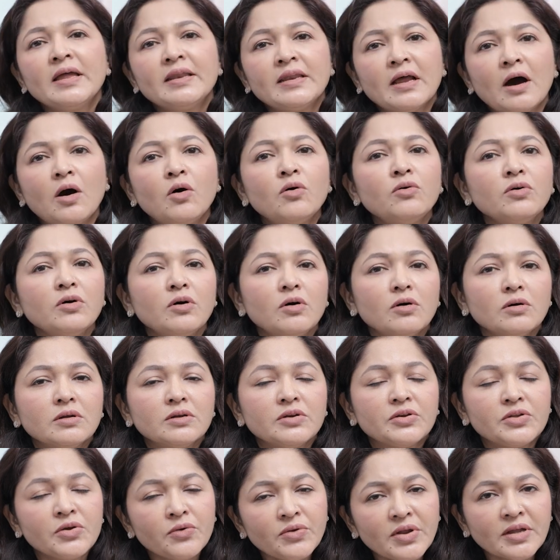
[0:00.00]
Now
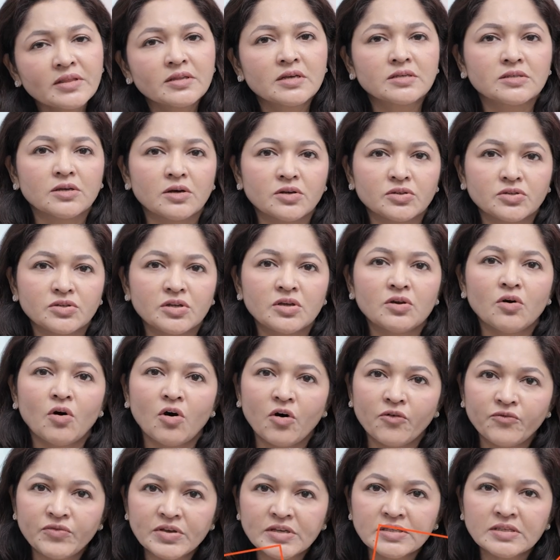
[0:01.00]
during the surgery,
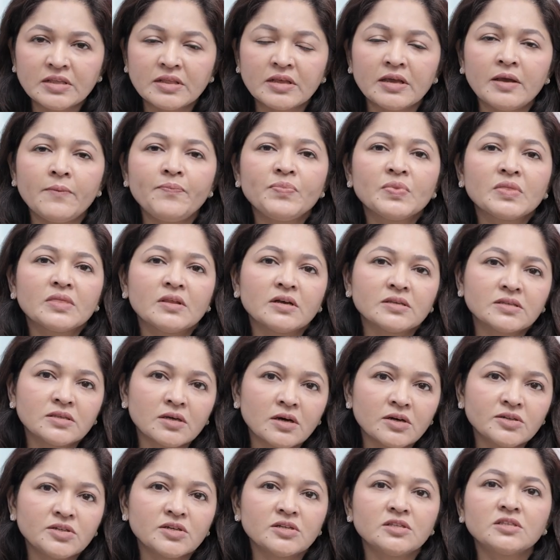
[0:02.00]
obviously the
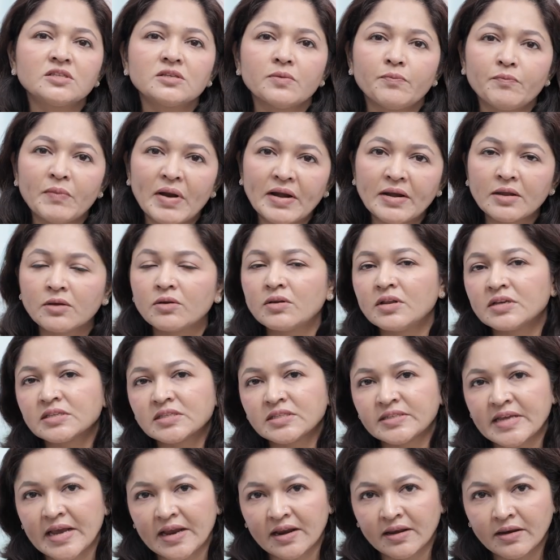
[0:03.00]
surgeon's
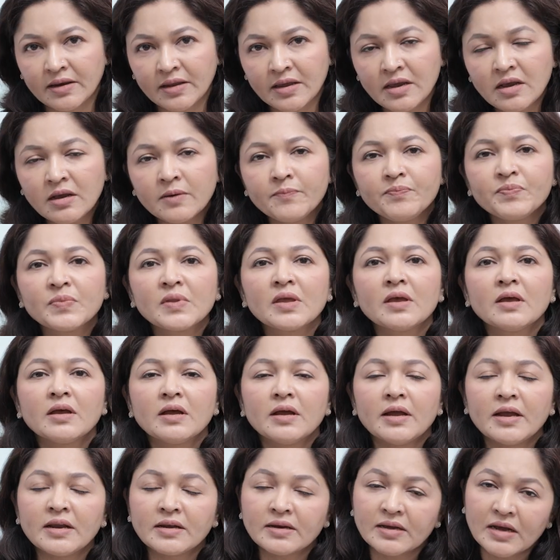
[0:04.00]
meticulous technique,
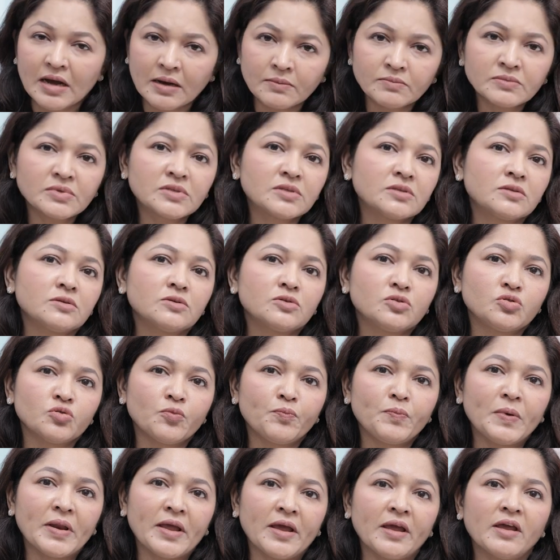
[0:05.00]
it comes
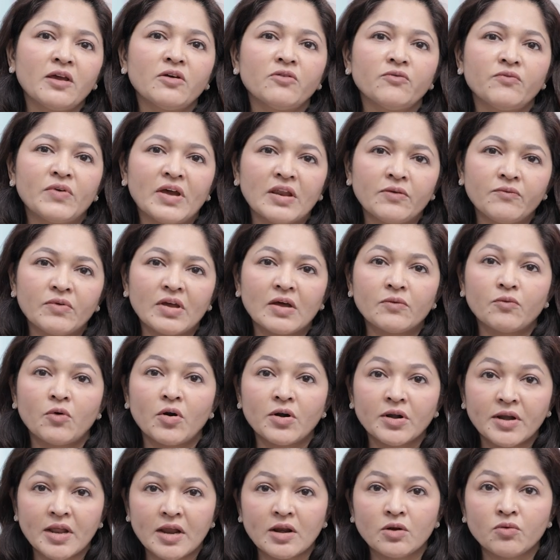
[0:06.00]
to play when we are
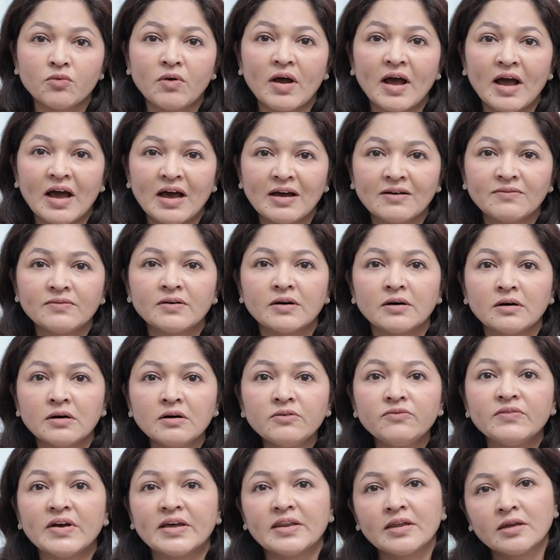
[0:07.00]
wanting to have
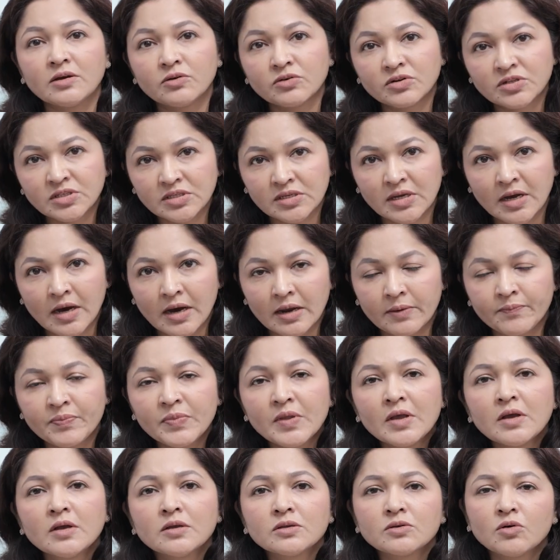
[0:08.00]
a very good scar.
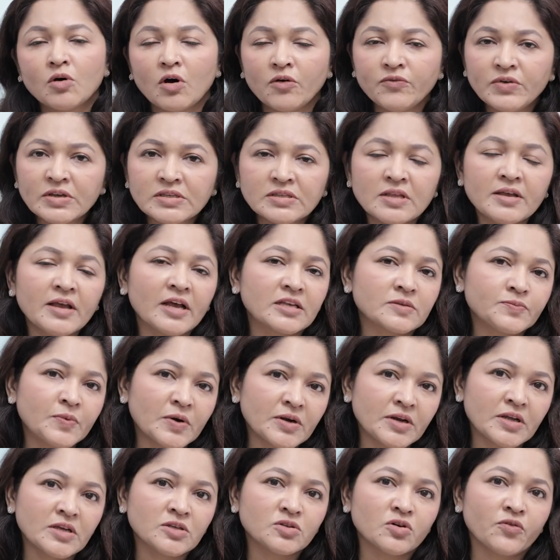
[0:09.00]
So obviously
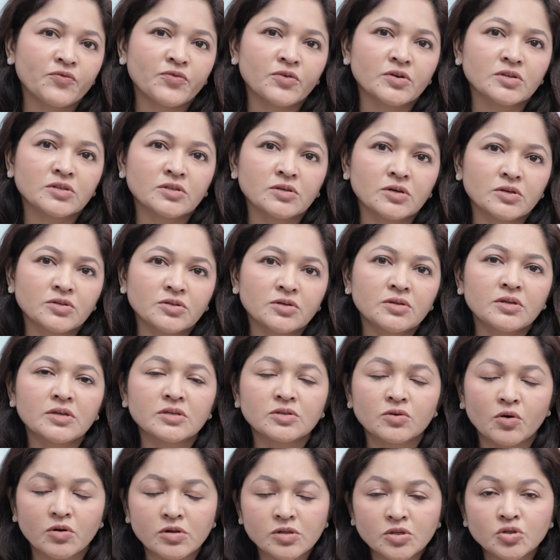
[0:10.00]
expertise of your surgeon
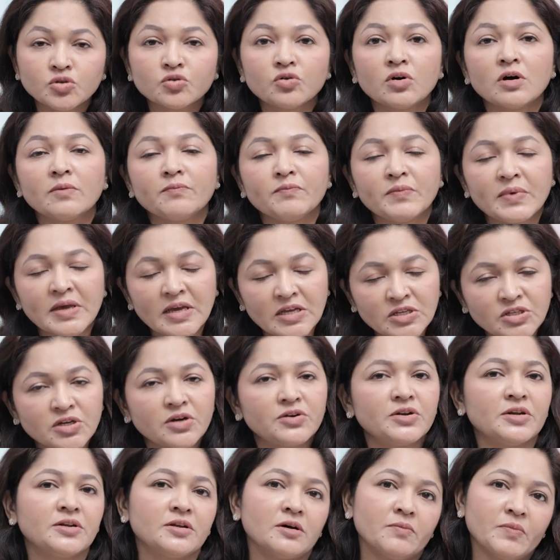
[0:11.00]
is also a
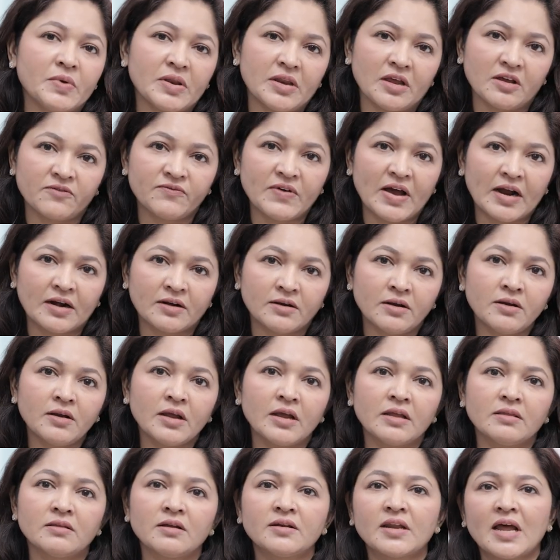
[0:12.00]
major determining factor
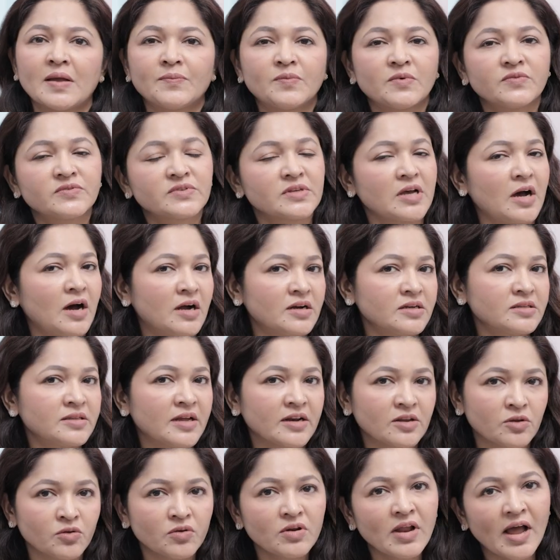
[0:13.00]
in the type of scars
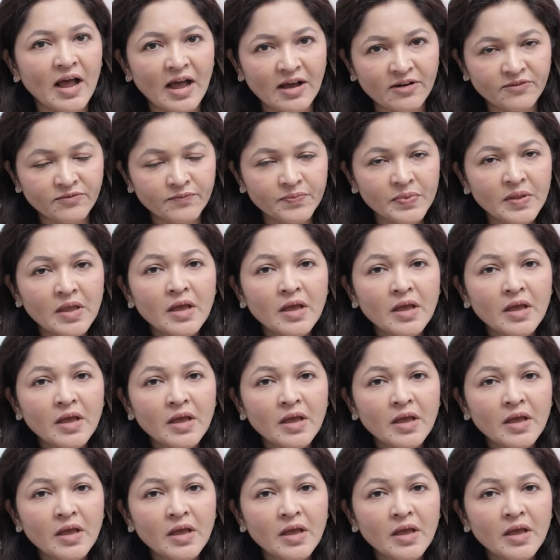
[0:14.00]
that you'll have.